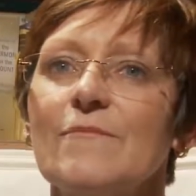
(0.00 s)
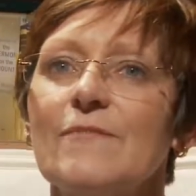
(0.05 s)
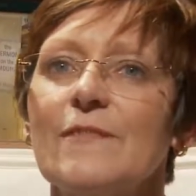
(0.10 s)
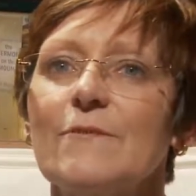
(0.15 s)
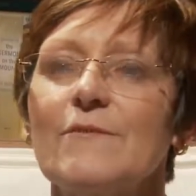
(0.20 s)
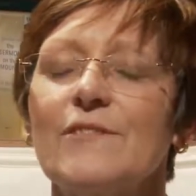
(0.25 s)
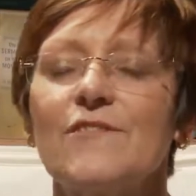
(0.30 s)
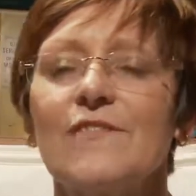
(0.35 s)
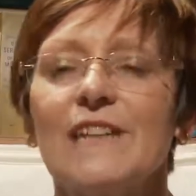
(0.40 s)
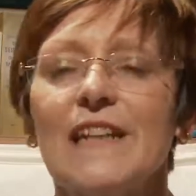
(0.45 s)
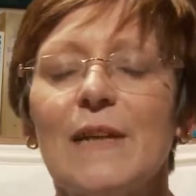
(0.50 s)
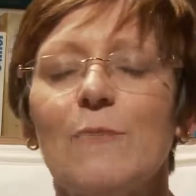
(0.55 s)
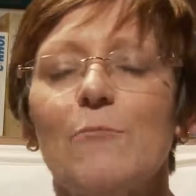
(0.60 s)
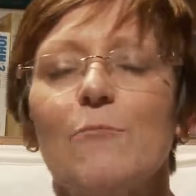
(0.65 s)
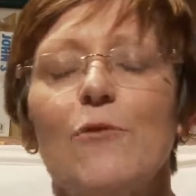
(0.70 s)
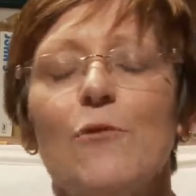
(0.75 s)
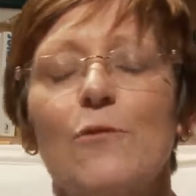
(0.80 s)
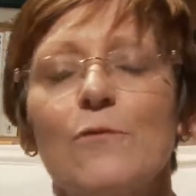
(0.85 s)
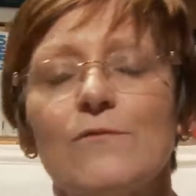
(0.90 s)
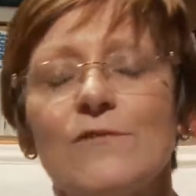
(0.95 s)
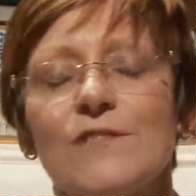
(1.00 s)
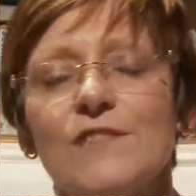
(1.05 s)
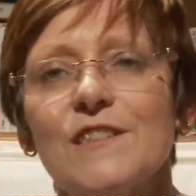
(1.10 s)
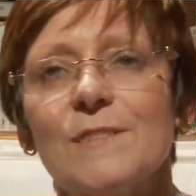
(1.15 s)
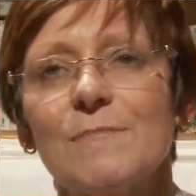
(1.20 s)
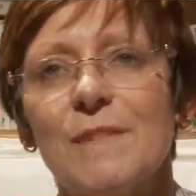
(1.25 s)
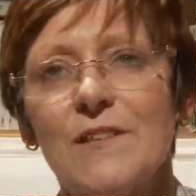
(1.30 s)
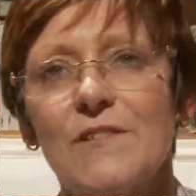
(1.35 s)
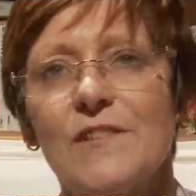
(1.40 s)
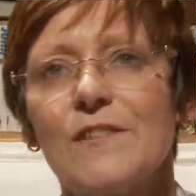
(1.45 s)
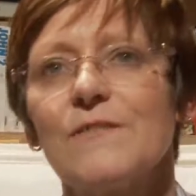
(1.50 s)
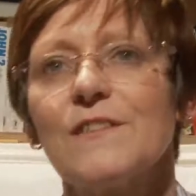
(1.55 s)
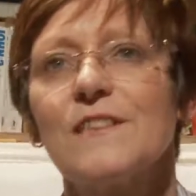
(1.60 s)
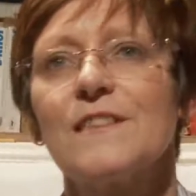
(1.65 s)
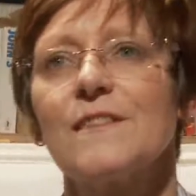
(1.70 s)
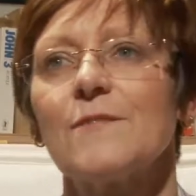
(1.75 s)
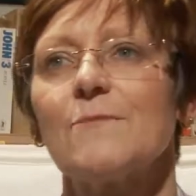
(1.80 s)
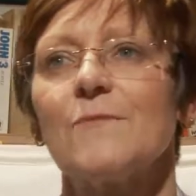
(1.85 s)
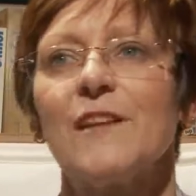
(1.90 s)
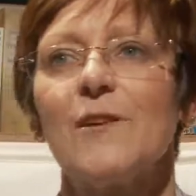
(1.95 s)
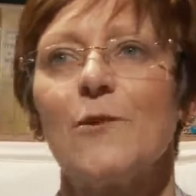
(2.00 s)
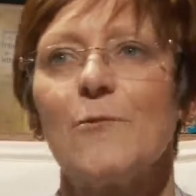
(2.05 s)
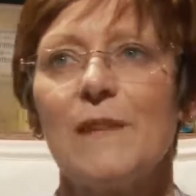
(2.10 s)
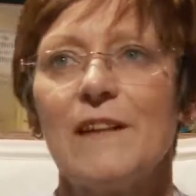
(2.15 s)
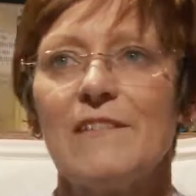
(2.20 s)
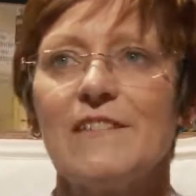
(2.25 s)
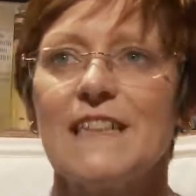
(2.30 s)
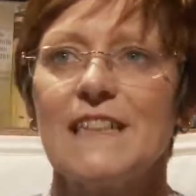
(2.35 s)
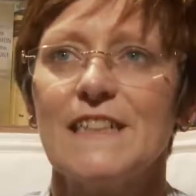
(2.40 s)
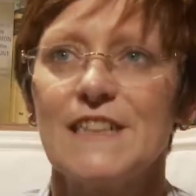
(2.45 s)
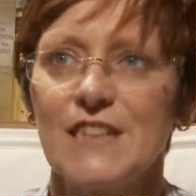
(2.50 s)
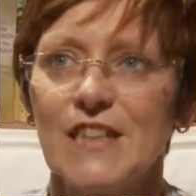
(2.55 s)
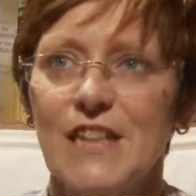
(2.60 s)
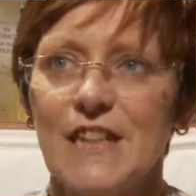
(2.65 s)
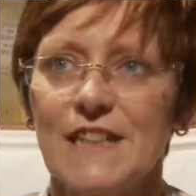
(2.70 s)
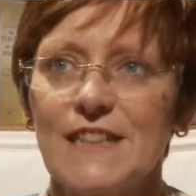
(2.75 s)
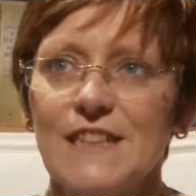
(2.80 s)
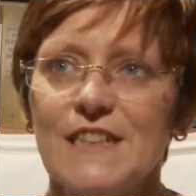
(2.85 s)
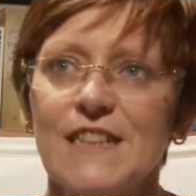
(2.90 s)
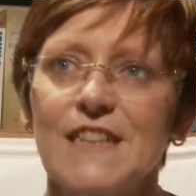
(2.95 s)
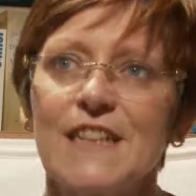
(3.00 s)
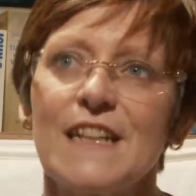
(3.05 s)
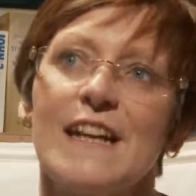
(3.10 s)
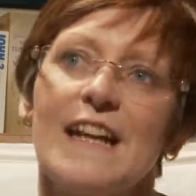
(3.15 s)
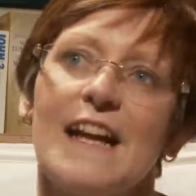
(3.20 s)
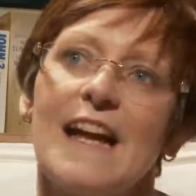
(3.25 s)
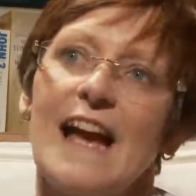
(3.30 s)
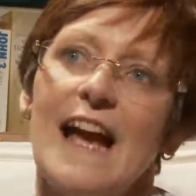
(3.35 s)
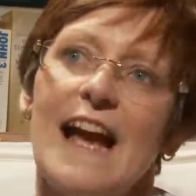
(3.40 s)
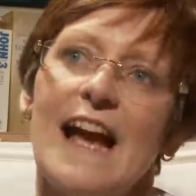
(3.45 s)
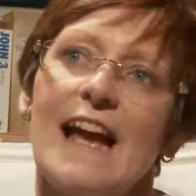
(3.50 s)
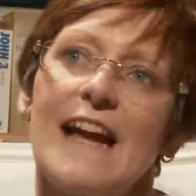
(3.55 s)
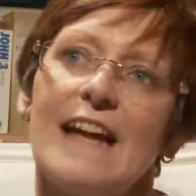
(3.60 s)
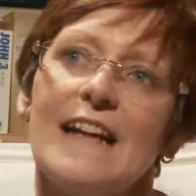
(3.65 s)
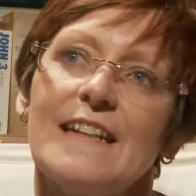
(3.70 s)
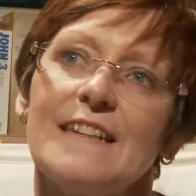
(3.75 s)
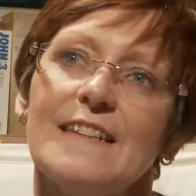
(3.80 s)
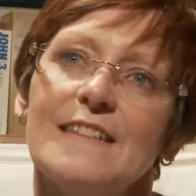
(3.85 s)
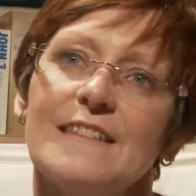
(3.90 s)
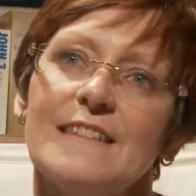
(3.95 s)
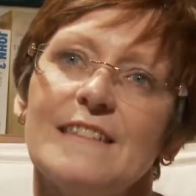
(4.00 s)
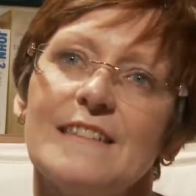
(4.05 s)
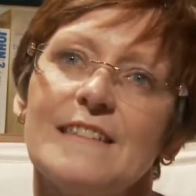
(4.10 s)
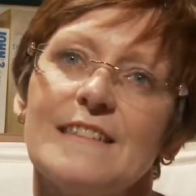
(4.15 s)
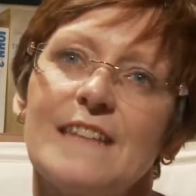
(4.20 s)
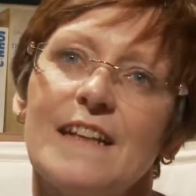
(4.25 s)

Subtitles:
it was really important to both of us that we got married in church, and